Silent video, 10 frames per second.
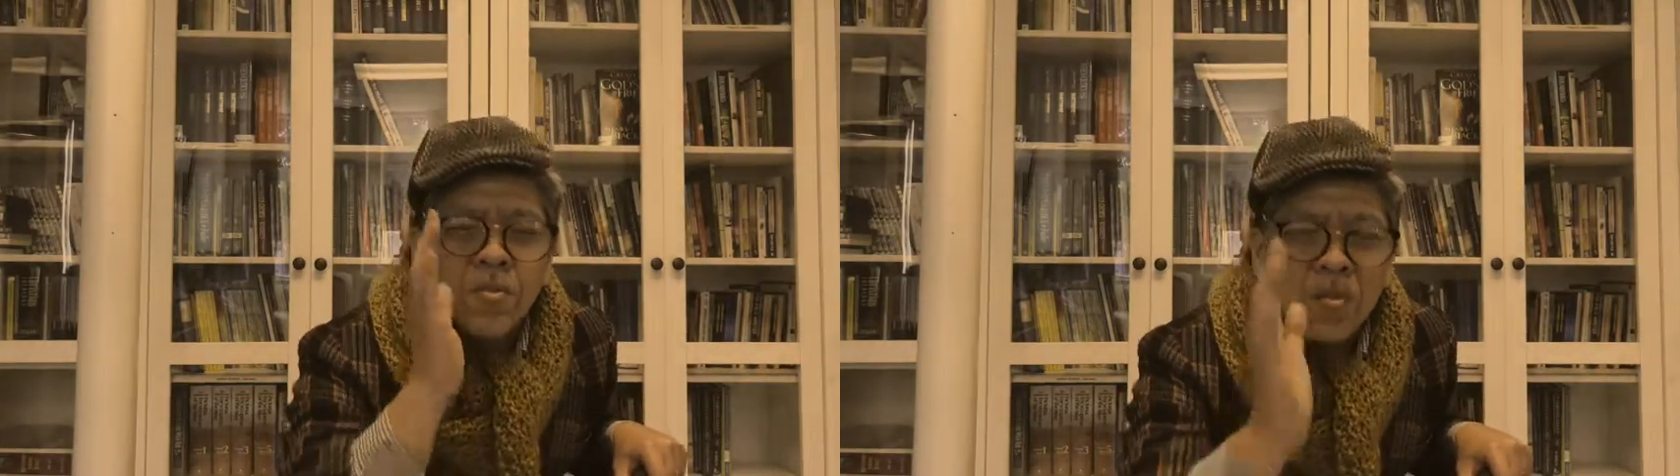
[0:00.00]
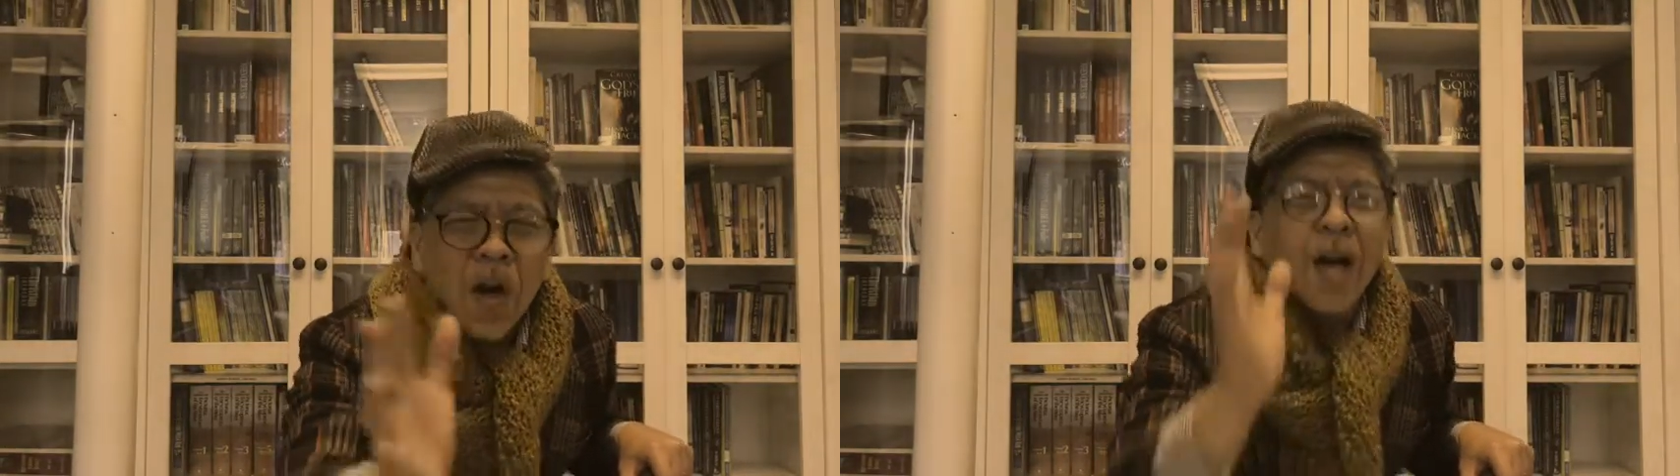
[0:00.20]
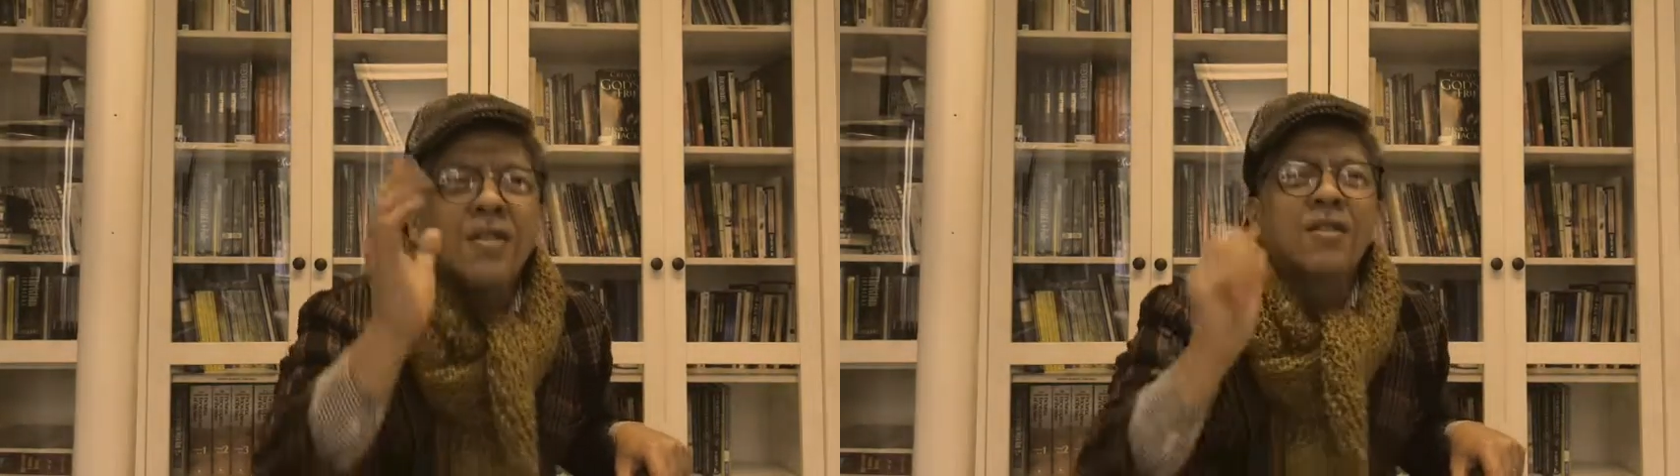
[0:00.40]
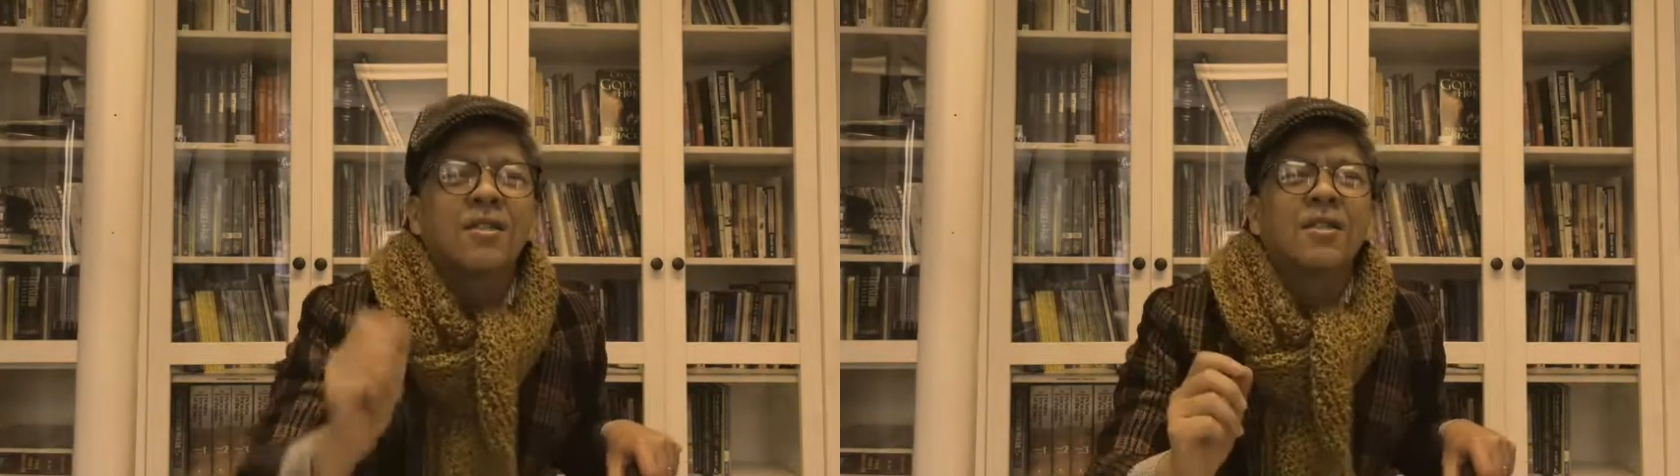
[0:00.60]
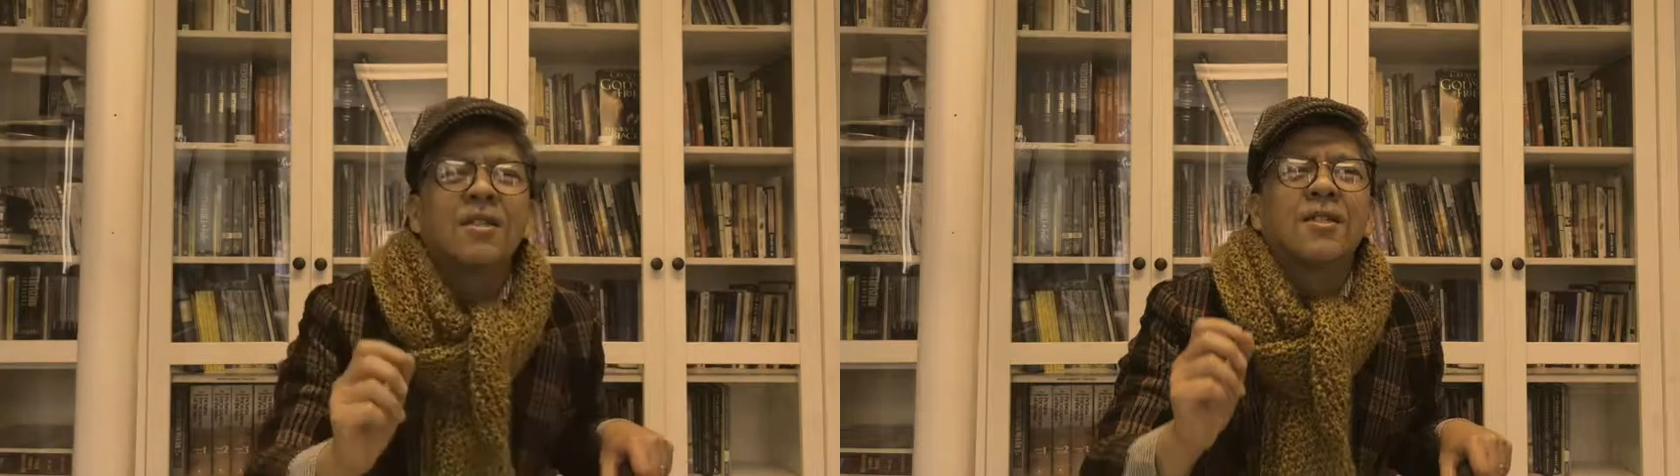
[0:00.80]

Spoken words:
Christ.